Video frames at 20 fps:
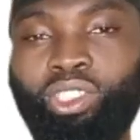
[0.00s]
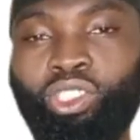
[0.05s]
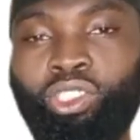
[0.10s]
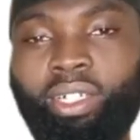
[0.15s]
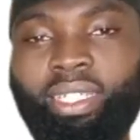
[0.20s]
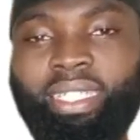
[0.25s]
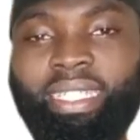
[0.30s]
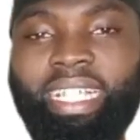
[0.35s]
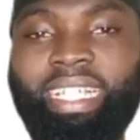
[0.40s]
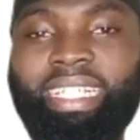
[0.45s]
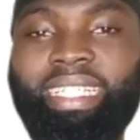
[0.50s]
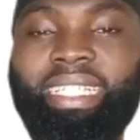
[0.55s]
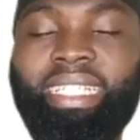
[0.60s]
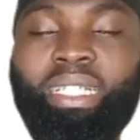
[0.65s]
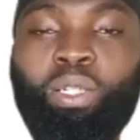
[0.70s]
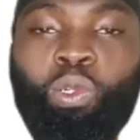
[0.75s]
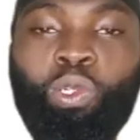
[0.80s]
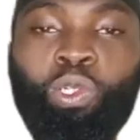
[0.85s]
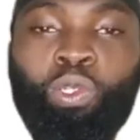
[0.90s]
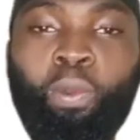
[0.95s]
just a
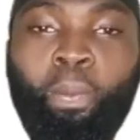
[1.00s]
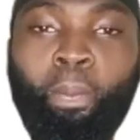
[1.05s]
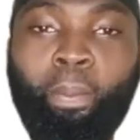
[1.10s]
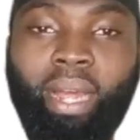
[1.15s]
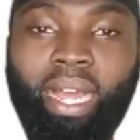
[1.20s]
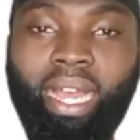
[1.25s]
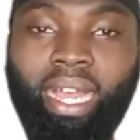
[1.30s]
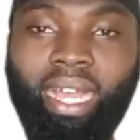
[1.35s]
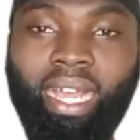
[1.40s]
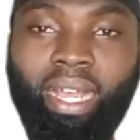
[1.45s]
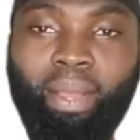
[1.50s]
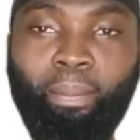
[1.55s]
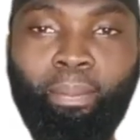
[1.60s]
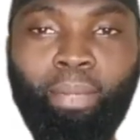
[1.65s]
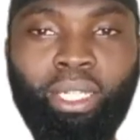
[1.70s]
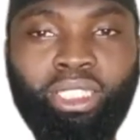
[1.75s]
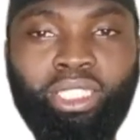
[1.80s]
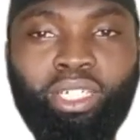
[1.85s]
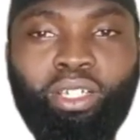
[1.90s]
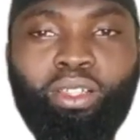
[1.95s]
single dhamma.
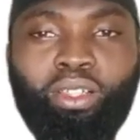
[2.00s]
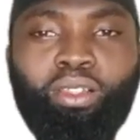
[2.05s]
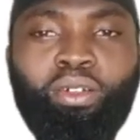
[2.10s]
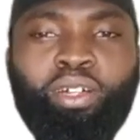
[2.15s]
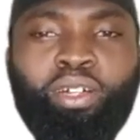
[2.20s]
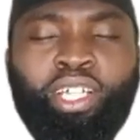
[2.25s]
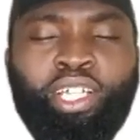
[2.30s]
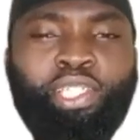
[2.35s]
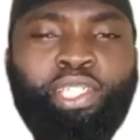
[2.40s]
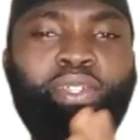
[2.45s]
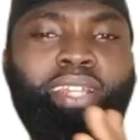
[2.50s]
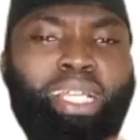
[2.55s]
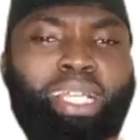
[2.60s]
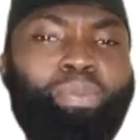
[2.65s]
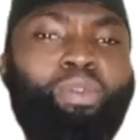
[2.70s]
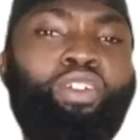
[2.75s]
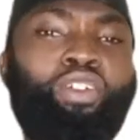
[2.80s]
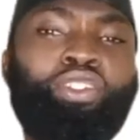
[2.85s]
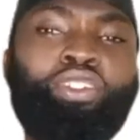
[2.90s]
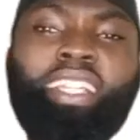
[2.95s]
MashaAllah. So
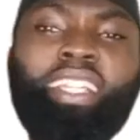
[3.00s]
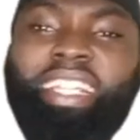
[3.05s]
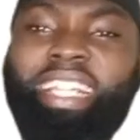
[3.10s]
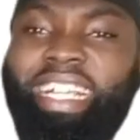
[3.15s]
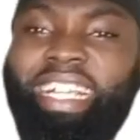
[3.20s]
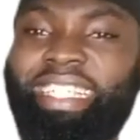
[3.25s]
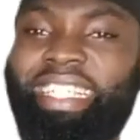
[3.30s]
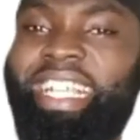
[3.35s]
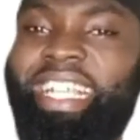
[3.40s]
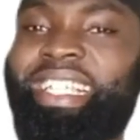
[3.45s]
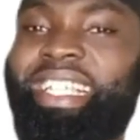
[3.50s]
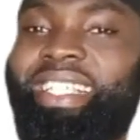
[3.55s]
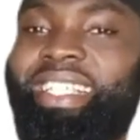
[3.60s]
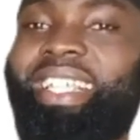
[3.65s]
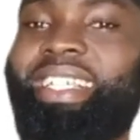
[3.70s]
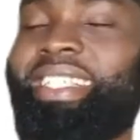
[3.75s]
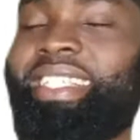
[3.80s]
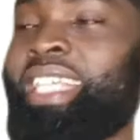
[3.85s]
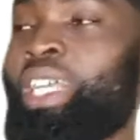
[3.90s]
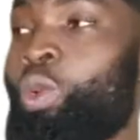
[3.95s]
let's move on to the next
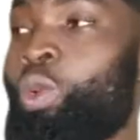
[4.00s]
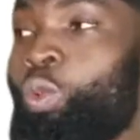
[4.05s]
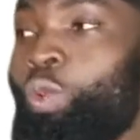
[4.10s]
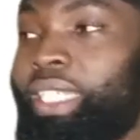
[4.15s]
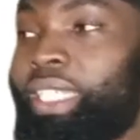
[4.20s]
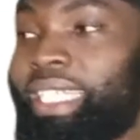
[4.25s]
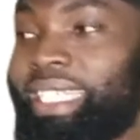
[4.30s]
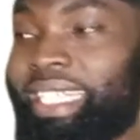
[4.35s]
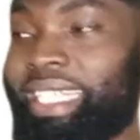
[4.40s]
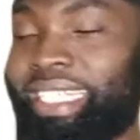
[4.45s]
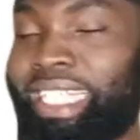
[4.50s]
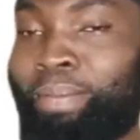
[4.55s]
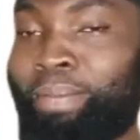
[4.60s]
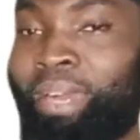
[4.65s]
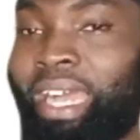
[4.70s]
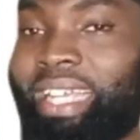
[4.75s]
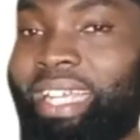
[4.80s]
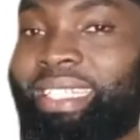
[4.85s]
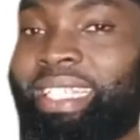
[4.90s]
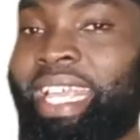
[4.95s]
exercise, which is the
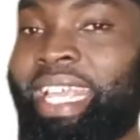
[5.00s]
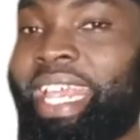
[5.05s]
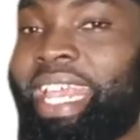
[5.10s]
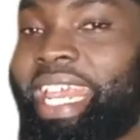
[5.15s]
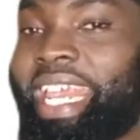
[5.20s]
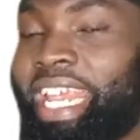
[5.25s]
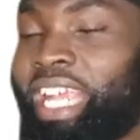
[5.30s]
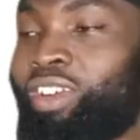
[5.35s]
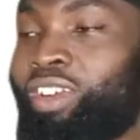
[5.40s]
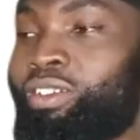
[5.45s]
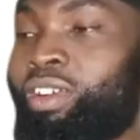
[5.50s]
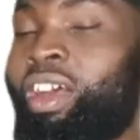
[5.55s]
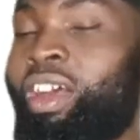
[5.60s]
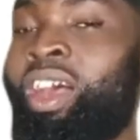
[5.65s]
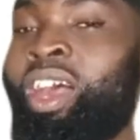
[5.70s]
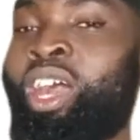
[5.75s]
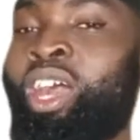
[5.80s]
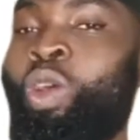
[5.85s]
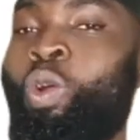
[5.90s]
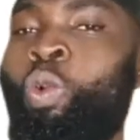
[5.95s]
same as
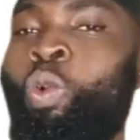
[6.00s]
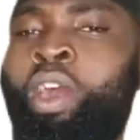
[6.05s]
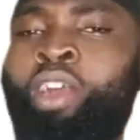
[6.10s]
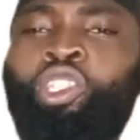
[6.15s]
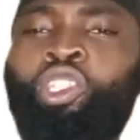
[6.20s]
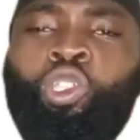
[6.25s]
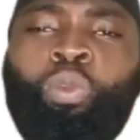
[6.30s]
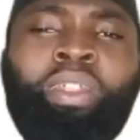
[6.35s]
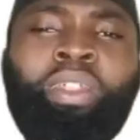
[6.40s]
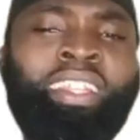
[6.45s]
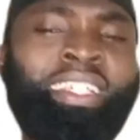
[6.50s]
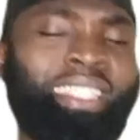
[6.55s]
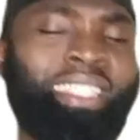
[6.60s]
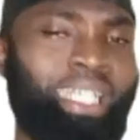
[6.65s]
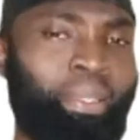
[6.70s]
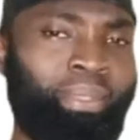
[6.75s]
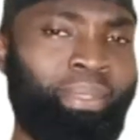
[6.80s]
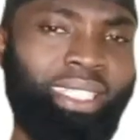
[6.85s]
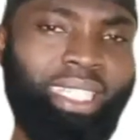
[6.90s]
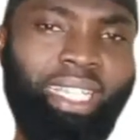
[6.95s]
Iqra waktub, the
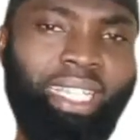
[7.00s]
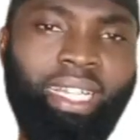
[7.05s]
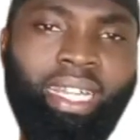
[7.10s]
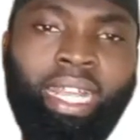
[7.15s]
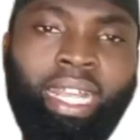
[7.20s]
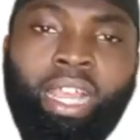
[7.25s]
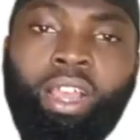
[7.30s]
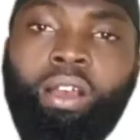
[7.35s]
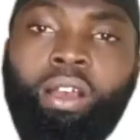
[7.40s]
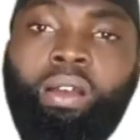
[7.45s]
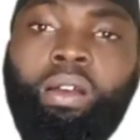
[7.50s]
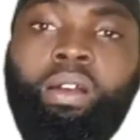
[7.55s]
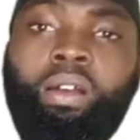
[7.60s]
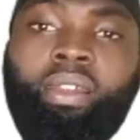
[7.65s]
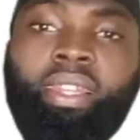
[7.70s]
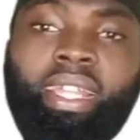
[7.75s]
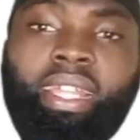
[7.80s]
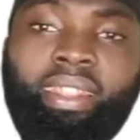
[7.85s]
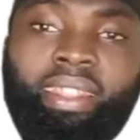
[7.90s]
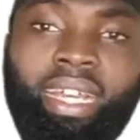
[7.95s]
same thing,
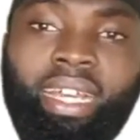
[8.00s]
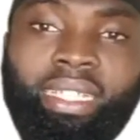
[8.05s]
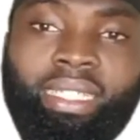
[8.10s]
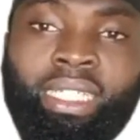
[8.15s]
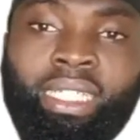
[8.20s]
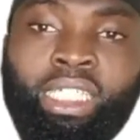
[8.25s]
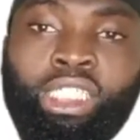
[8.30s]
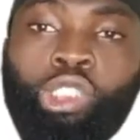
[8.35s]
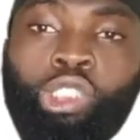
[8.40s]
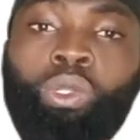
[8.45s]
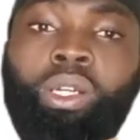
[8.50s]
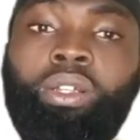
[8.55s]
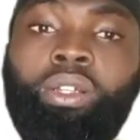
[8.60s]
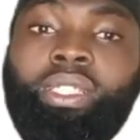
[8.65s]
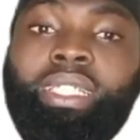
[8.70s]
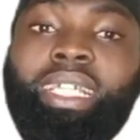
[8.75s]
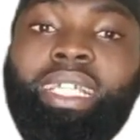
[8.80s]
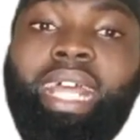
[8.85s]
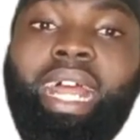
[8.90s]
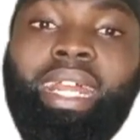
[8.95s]
only that you are
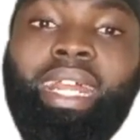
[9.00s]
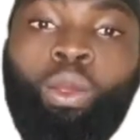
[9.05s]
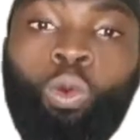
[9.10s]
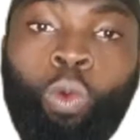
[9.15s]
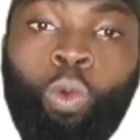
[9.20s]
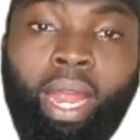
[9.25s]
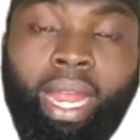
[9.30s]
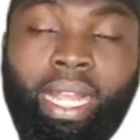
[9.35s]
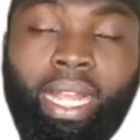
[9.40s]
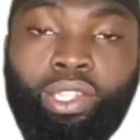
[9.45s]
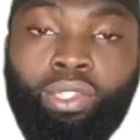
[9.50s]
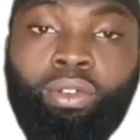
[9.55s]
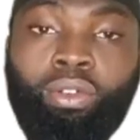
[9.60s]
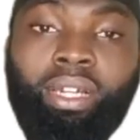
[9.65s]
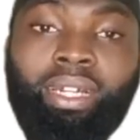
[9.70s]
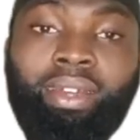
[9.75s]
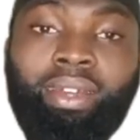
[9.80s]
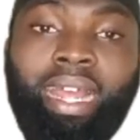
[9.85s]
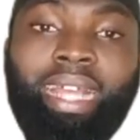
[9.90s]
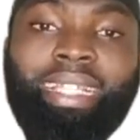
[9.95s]
not required to
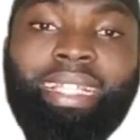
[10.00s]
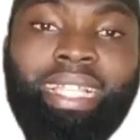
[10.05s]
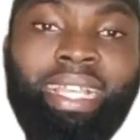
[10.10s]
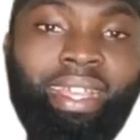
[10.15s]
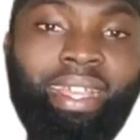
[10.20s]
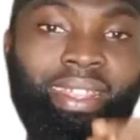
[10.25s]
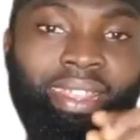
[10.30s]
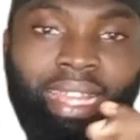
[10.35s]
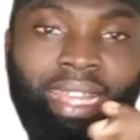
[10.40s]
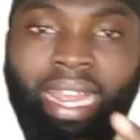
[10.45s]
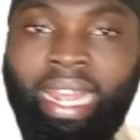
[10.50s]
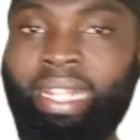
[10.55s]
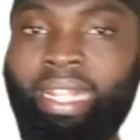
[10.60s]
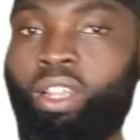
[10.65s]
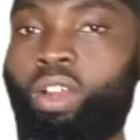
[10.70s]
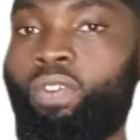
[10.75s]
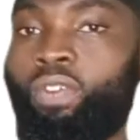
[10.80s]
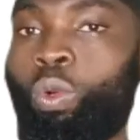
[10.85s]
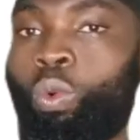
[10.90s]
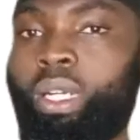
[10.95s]
write the
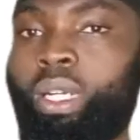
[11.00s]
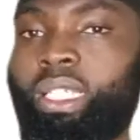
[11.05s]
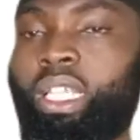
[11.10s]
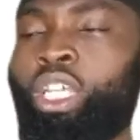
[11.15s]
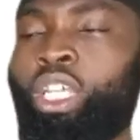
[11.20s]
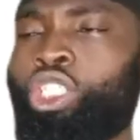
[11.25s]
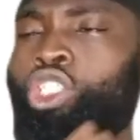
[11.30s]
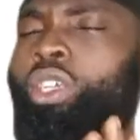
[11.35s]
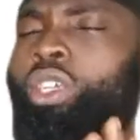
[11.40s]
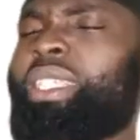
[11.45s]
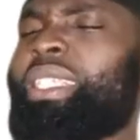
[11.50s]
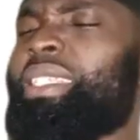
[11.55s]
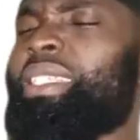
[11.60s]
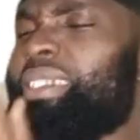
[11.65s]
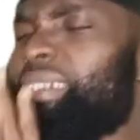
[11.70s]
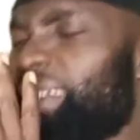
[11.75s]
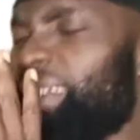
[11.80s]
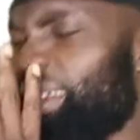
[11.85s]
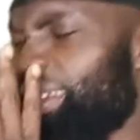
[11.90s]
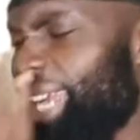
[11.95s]
ending of the words.
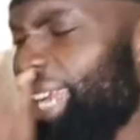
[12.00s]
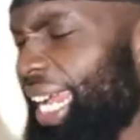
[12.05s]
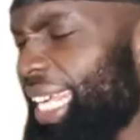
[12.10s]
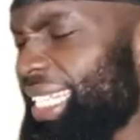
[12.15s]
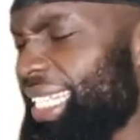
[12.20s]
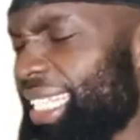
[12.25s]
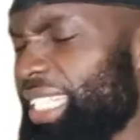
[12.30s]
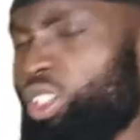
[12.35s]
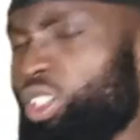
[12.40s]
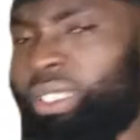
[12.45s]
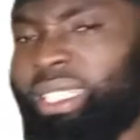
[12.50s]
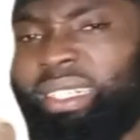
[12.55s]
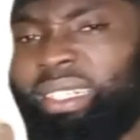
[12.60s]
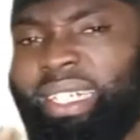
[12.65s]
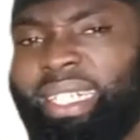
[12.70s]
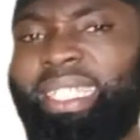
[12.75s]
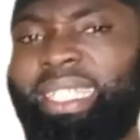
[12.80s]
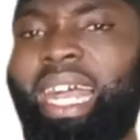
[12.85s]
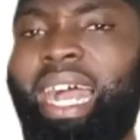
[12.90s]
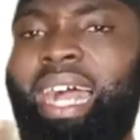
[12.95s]
Just write, just
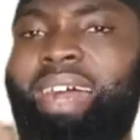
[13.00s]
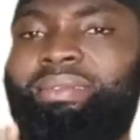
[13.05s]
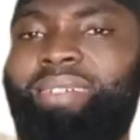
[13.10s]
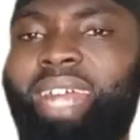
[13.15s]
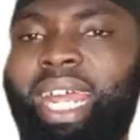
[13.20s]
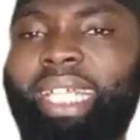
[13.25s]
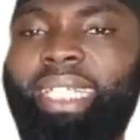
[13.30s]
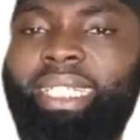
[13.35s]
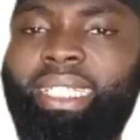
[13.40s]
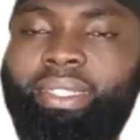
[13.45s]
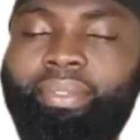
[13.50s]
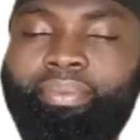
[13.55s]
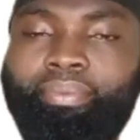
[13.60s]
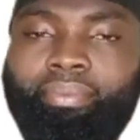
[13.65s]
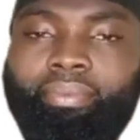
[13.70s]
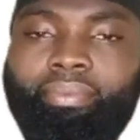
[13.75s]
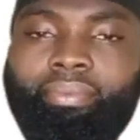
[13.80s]
read and write.